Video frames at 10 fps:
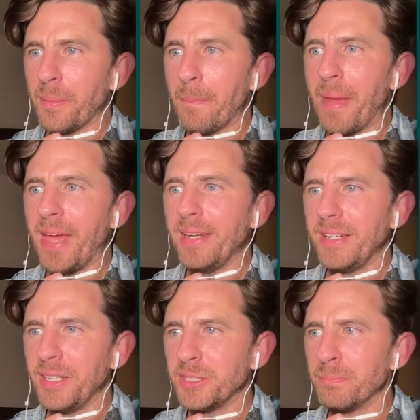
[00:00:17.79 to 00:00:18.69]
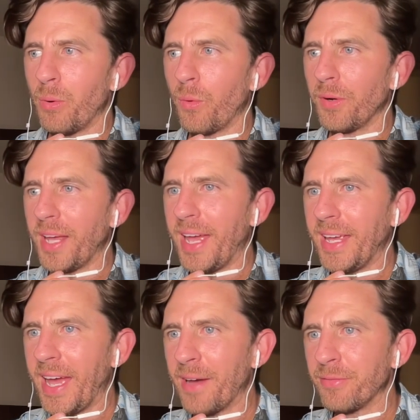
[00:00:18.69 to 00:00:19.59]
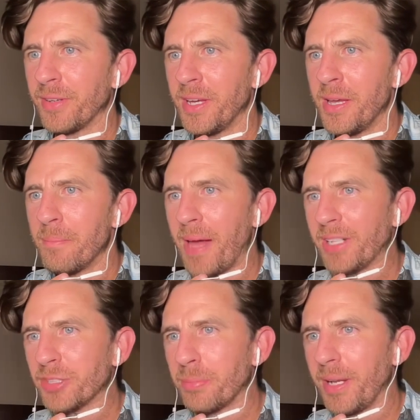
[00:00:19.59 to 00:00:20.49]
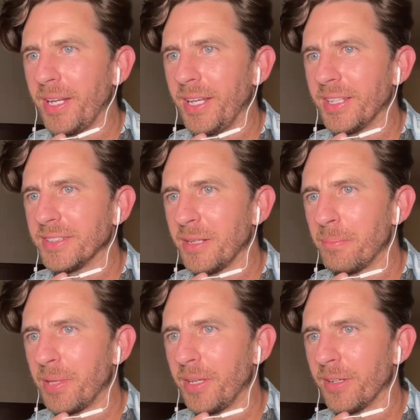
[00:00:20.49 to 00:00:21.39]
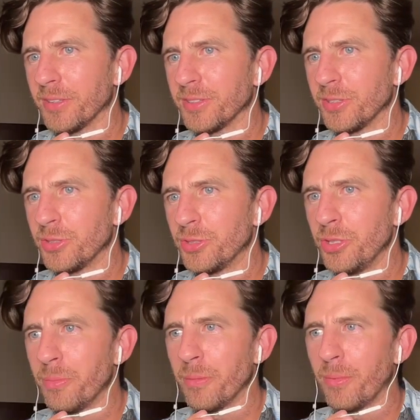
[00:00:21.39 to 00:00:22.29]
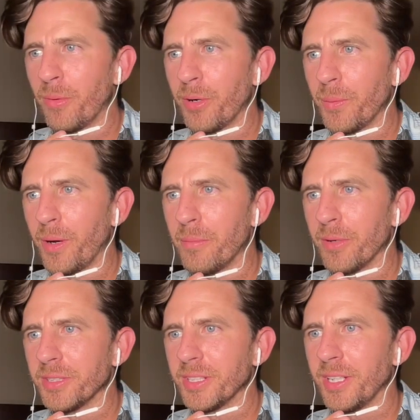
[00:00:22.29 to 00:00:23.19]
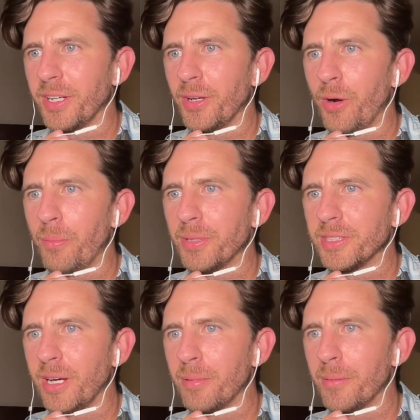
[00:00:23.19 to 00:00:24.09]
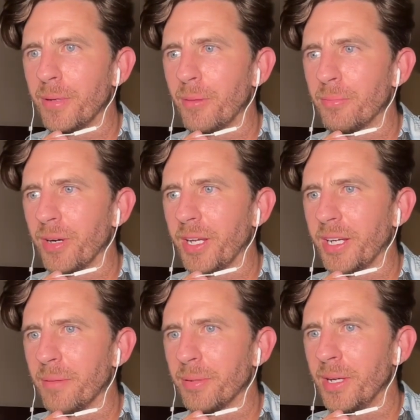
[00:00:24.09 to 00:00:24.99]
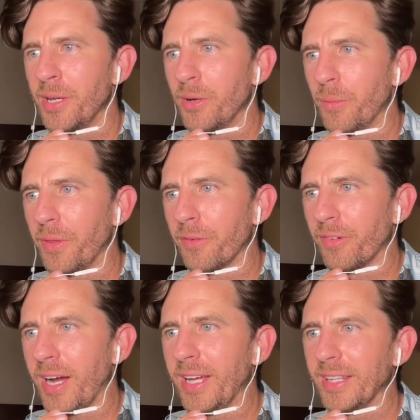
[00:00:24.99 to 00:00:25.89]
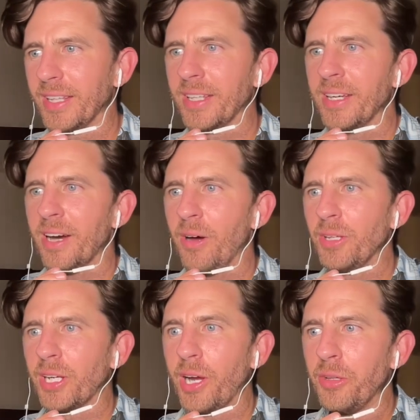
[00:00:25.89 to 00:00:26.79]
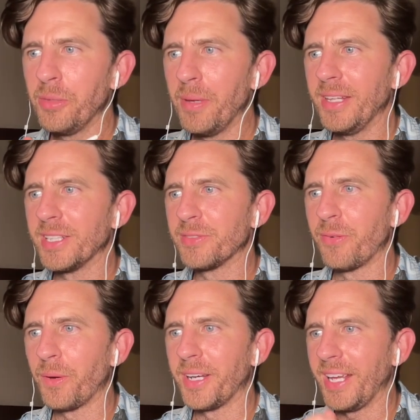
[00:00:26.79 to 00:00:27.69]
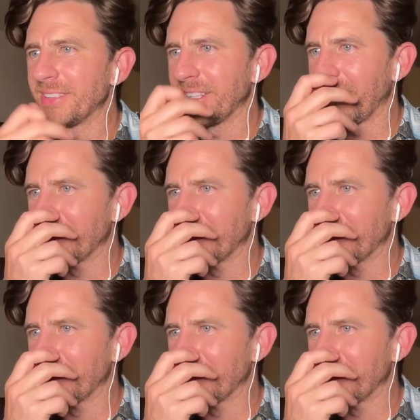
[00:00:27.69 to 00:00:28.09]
Ben is bored AF. Bachelor Ben Higgins appears super bored while Marissa Gunn opens up about breakup with Riley. Oh, look, I only made this four days ago.